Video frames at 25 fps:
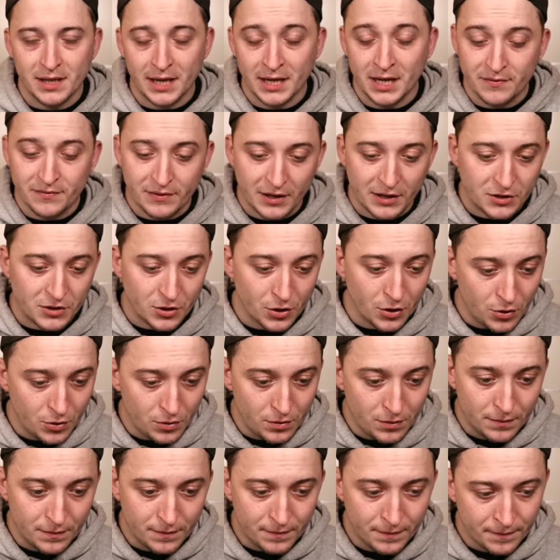And if they do,
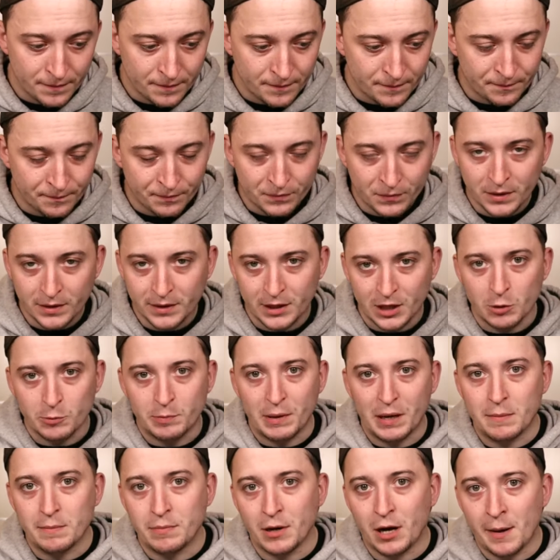they'll
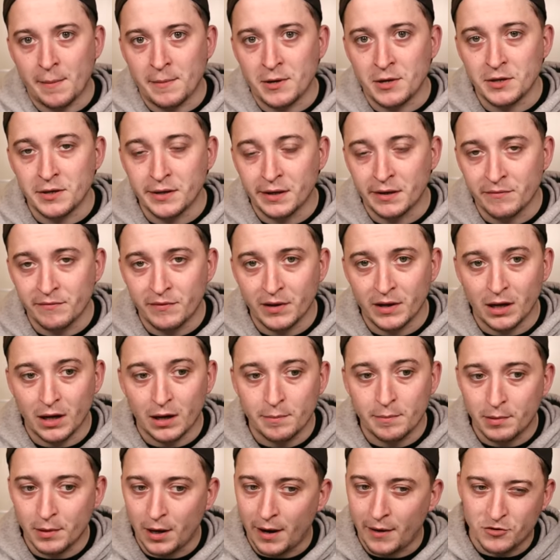beat Bayern Munich and Villa.
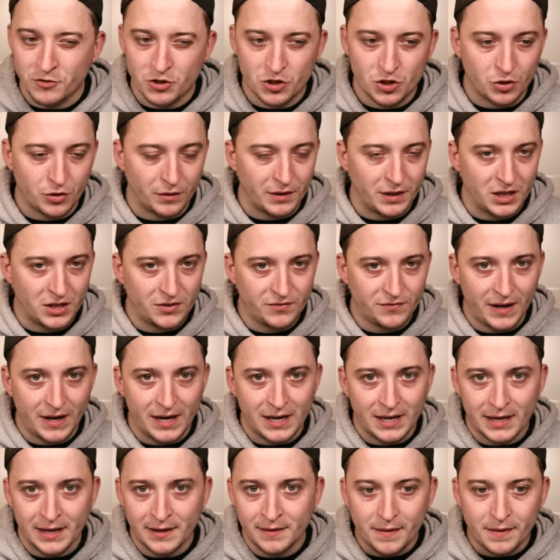But I've just got this
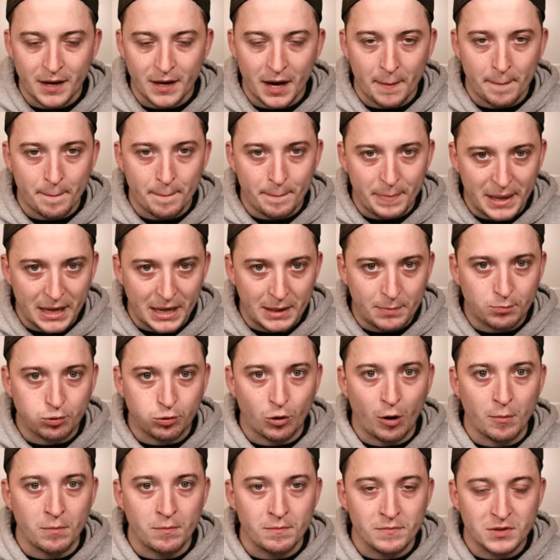feeling that a big
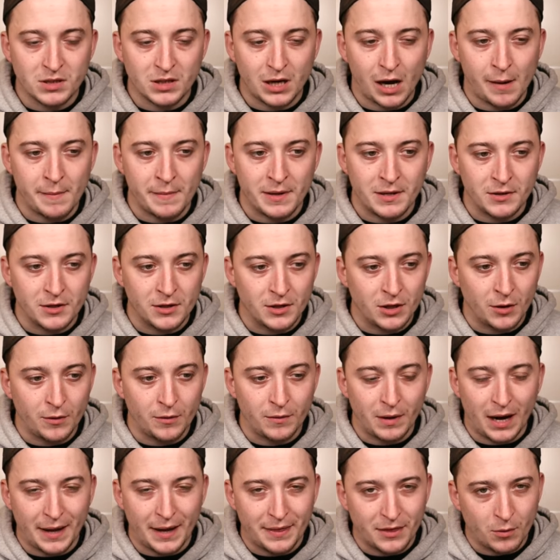problem's coming. You know,
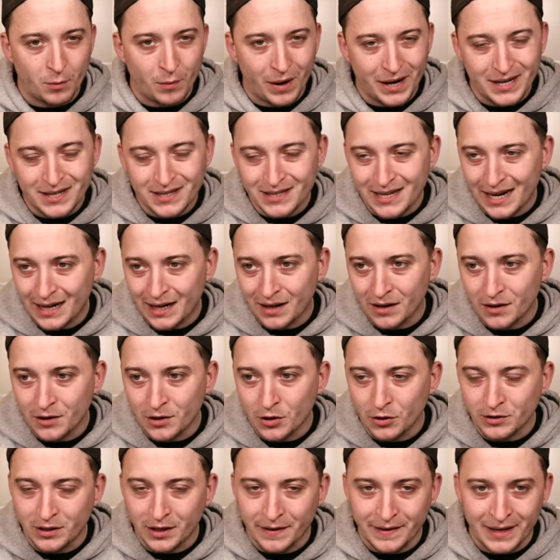the way Saka
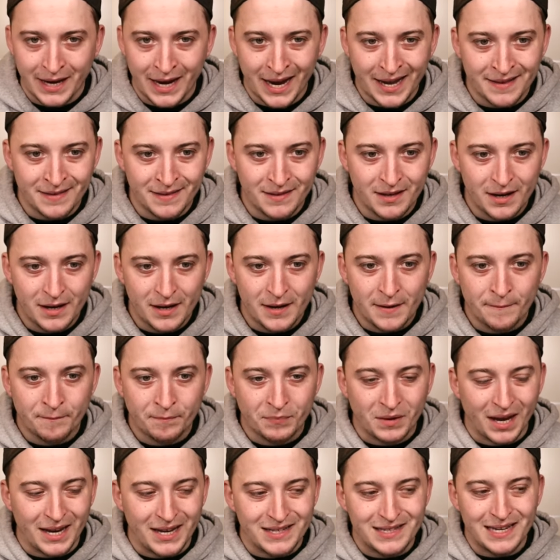looked at the end,
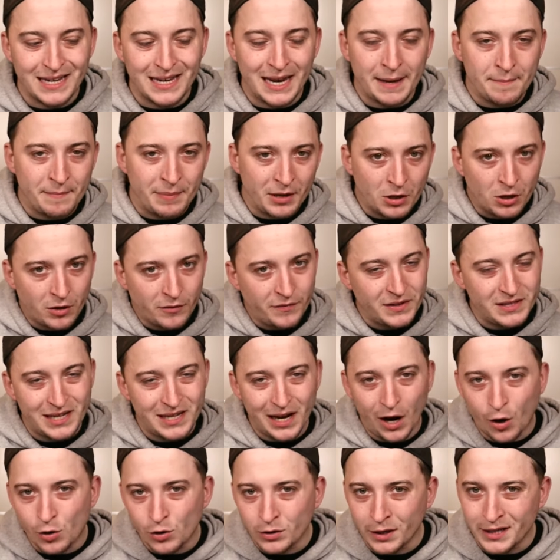is he limping off? Is he
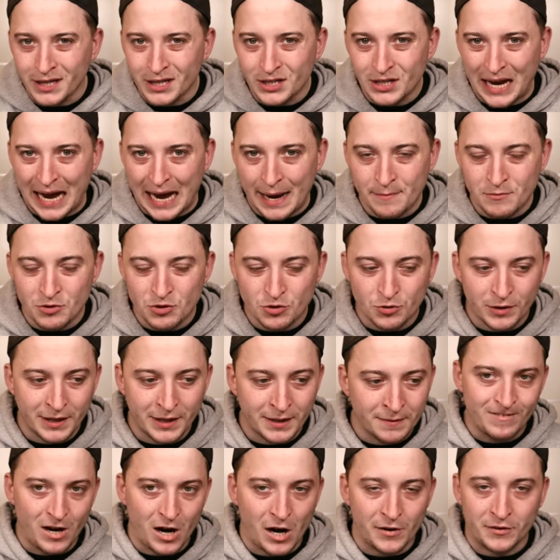holding his
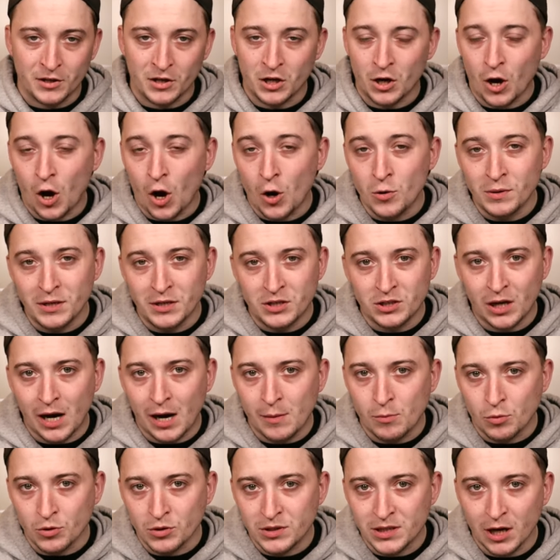hamstring? I don't know. Only
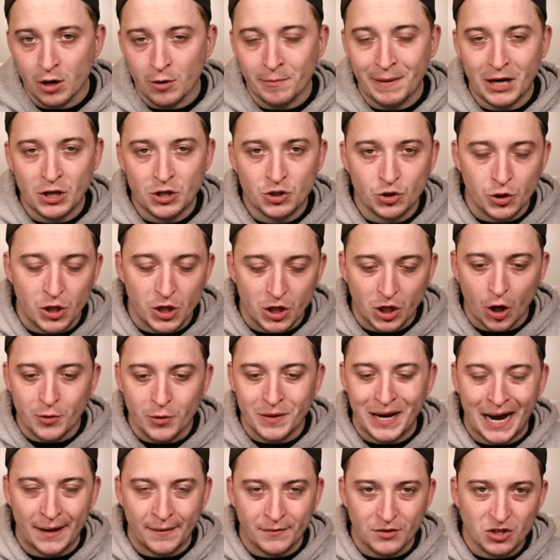time will tell. Make sure you go
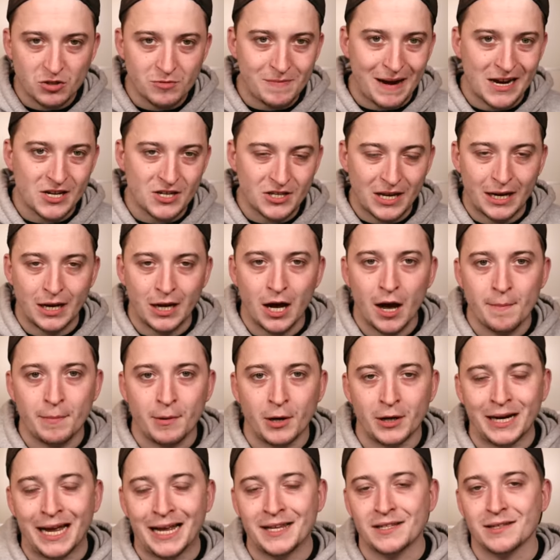down, smash that like
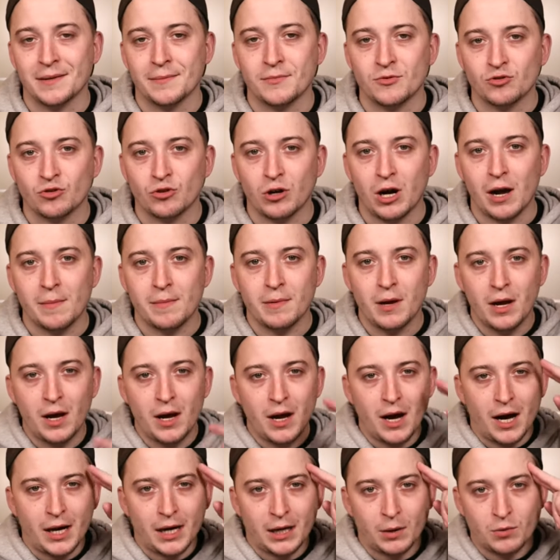button and subscribe.
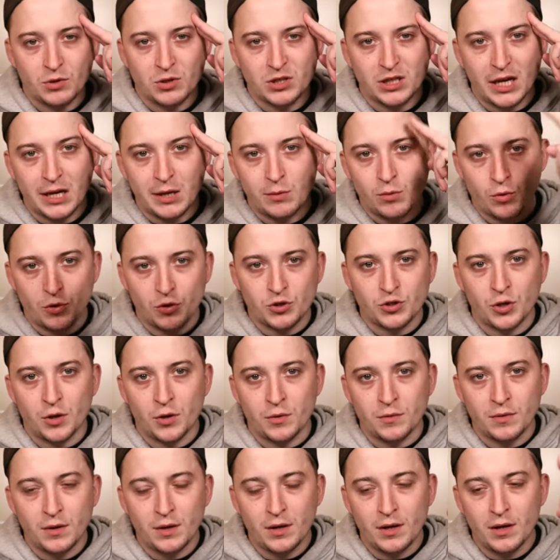And I will see you all soon.